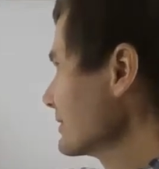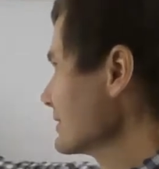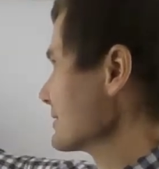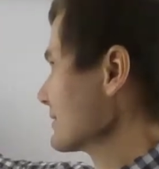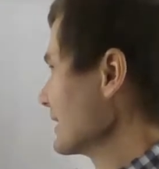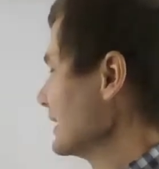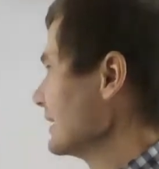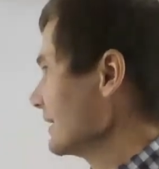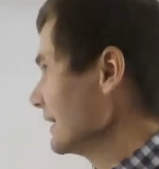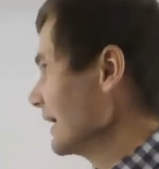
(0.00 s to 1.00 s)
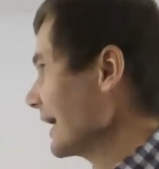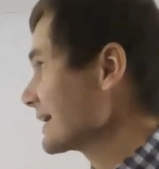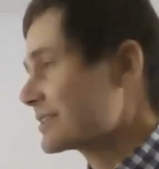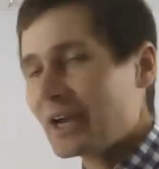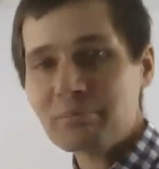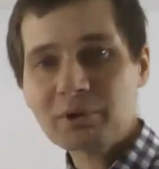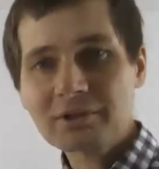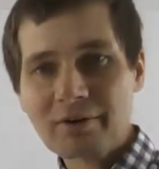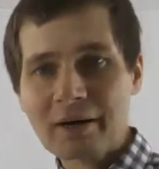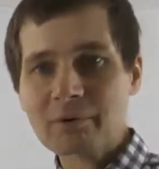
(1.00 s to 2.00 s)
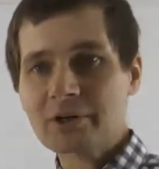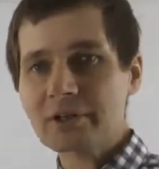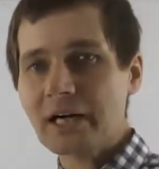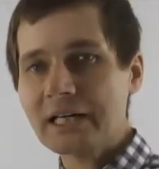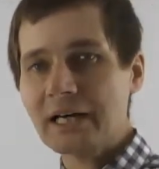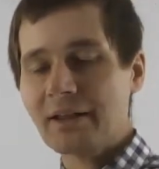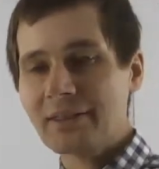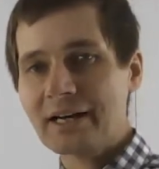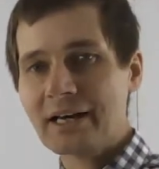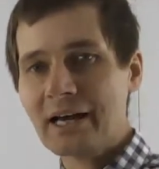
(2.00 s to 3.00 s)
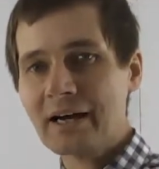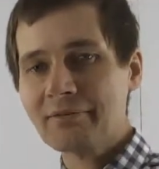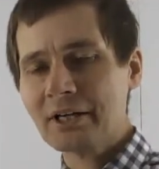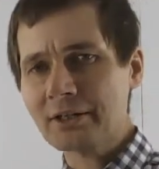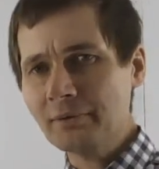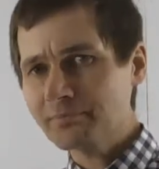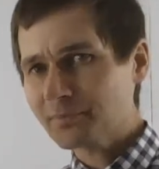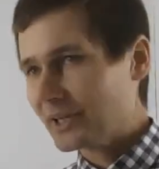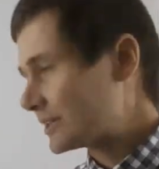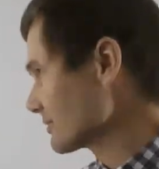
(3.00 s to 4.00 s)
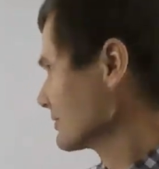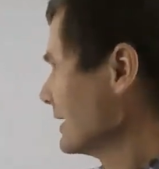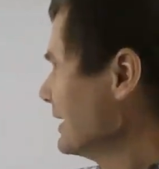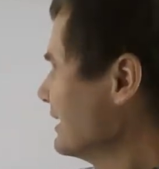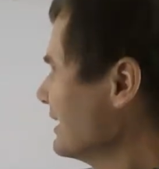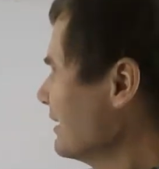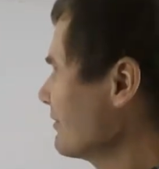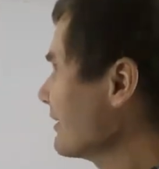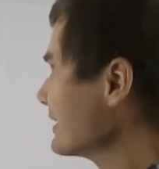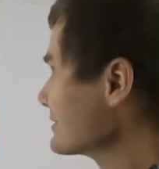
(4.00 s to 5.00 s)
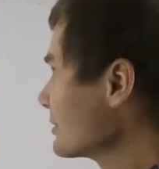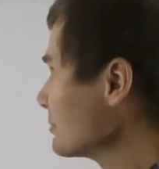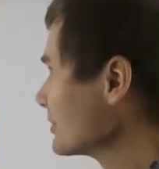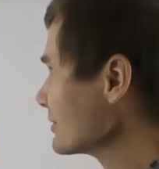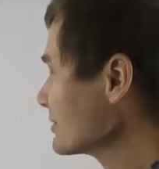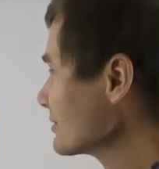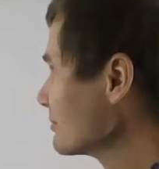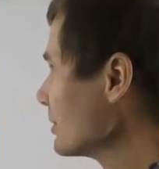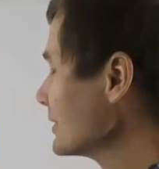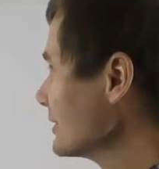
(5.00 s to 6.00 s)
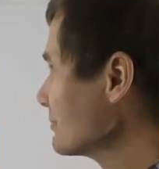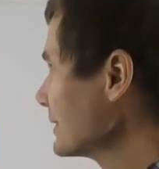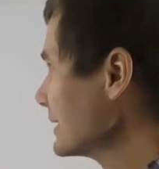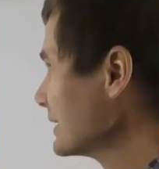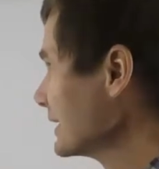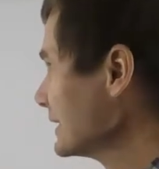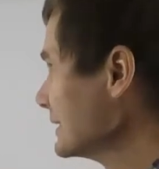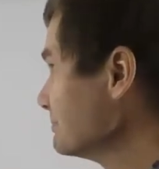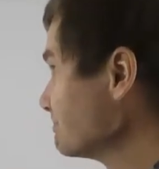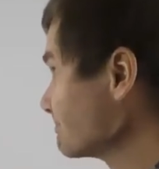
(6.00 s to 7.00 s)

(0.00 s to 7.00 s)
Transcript: this example grammar that I have here. It's very similar to the one that we had